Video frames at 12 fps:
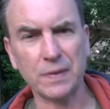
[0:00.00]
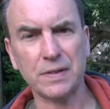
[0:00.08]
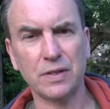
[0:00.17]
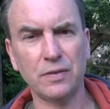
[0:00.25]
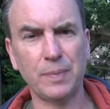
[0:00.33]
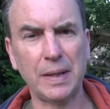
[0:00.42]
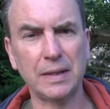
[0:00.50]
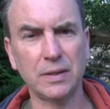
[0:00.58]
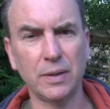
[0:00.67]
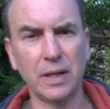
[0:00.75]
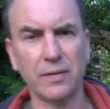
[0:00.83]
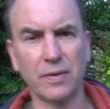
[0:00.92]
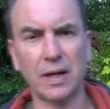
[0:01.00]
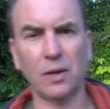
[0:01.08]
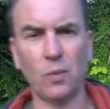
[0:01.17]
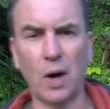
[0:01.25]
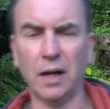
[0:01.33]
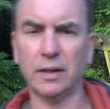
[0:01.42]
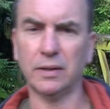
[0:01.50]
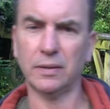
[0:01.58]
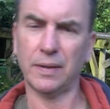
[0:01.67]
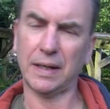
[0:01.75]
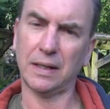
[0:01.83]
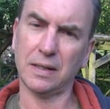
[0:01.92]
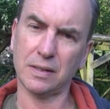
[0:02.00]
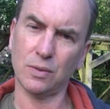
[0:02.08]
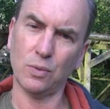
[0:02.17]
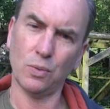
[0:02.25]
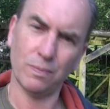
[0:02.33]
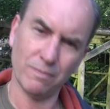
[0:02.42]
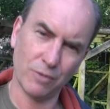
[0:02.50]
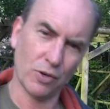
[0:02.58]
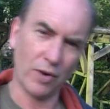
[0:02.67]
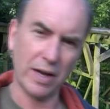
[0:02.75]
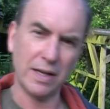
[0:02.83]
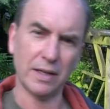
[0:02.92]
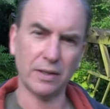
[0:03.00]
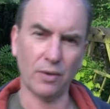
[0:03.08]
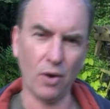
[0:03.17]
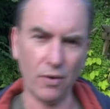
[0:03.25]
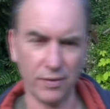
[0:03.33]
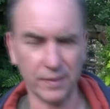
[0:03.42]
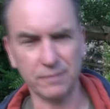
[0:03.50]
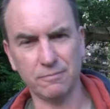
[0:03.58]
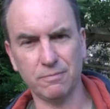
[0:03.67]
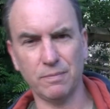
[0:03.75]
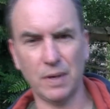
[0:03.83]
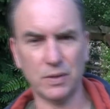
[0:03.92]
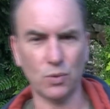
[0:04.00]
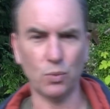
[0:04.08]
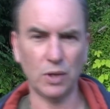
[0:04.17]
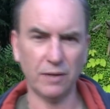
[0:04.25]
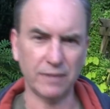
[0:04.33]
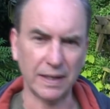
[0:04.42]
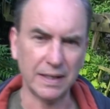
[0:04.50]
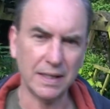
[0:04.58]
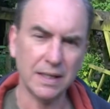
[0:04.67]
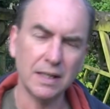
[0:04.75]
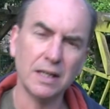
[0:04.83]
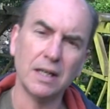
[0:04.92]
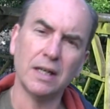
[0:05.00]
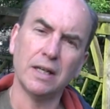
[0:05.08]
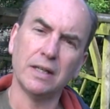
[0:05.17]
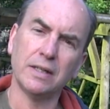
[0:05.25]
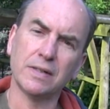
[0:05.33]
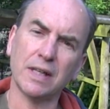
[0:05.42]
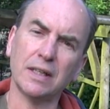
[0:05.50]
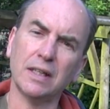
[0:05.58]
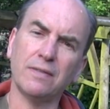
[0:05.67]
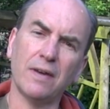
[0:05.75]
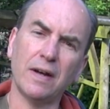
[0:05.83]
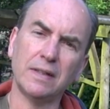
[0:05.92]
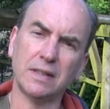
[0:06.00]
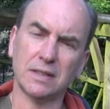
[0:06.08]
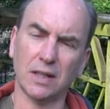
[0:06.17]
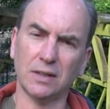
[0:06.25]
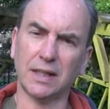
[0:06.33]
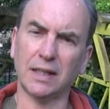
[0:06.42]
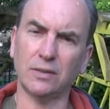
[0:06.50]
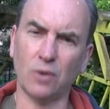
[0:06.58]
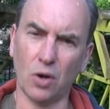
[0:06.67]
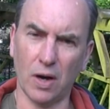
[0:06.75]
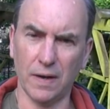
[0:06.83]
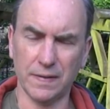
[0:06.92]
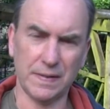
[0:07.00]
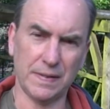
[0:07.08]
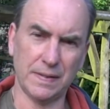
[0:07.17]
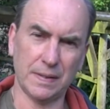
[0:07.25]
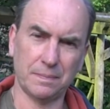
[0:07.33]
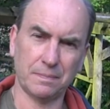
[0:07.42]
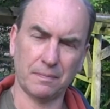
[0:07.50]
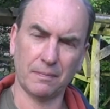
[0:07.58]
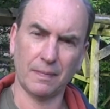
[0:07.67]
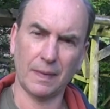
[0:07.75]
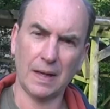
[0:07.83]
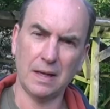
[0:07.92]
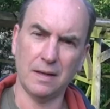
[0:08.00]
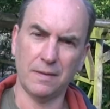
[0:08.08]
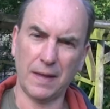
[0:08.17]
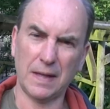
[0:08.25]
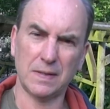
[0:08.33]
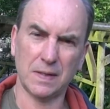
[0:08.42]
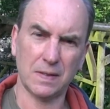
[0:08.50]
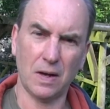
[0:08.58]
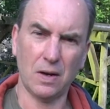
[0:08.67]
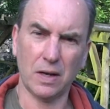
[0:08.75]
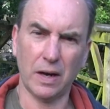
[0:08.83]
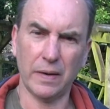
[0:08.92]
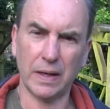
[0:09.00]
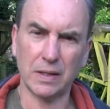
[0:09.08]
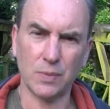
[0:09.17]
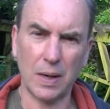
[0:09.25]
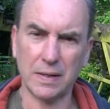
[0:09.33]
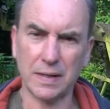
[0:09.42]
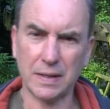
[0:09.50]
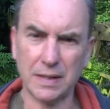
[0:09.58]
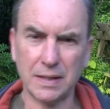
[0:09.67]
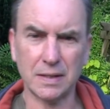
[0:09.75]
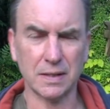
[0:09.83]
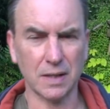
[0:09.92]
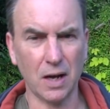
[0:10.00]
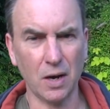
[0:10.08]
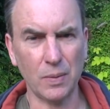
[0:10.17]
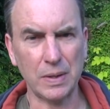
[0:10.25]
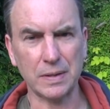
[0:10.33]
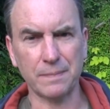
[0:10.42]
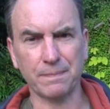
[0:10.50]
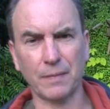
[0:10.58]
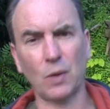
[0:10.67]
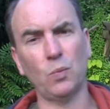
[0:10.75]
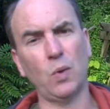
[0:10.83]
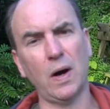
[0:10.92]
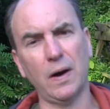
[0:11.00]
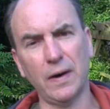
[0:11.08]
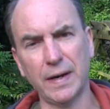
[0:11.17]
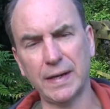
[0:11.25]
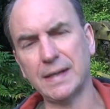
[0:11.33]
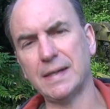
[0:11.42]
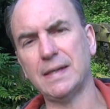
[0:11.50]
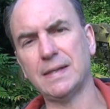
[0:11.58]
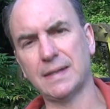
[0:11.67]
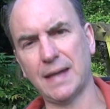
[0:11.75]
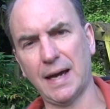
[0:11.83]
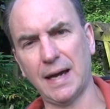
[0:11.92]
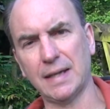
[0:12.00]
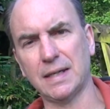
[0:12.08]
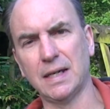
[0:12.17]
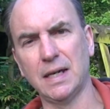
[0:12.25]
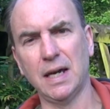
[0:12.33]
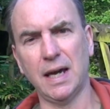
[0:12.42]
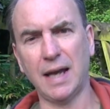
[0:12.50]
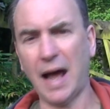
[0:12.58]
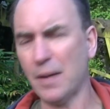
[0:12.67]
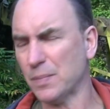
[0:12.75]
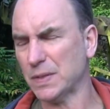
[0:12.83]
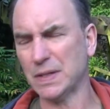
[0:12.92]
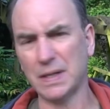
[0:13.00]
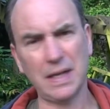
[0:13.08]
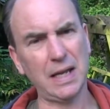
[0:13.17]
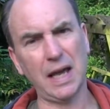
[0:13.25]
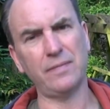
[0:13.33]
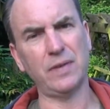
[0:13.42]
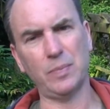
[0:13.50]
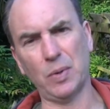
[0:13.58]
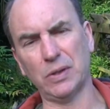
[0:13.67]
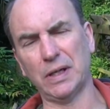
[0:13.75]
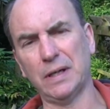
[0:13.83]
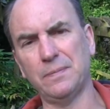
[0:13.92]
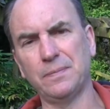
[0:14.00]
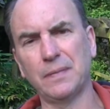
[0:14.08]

Once you've been doing it for a little while and you think it's all great and you're off and it's all lovely, you suddenly find you start to get the wrong answers things just aren't going as well as they did to start with. Why is that? It happens to nearly everybody.